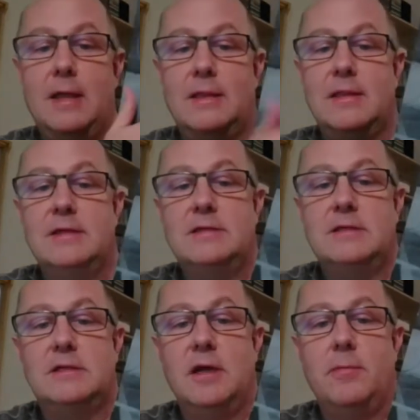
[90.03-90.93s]

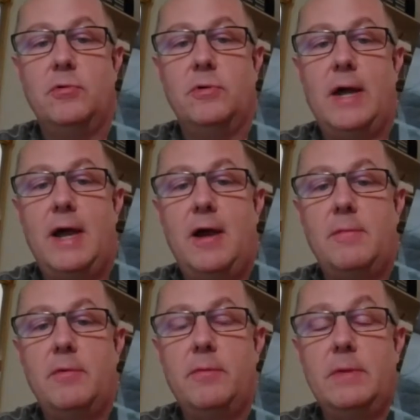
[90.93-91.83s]
This double
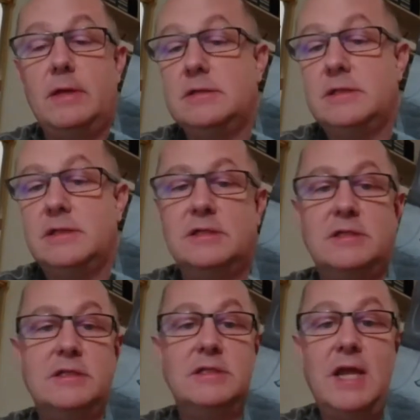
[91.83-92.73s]
album is the
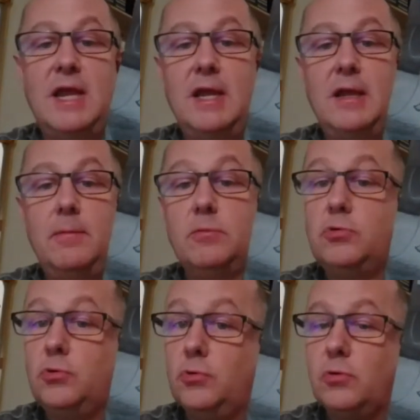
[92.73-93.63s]
same
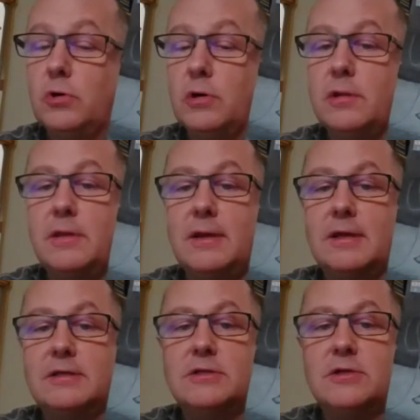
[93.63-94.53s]
tour that
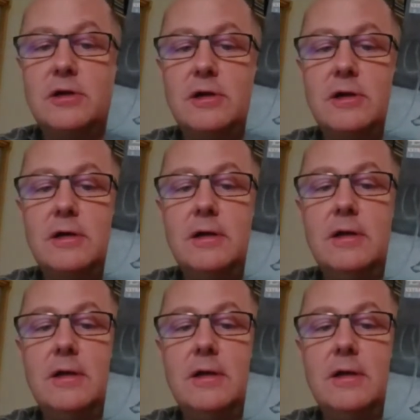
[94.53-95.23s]
I saw.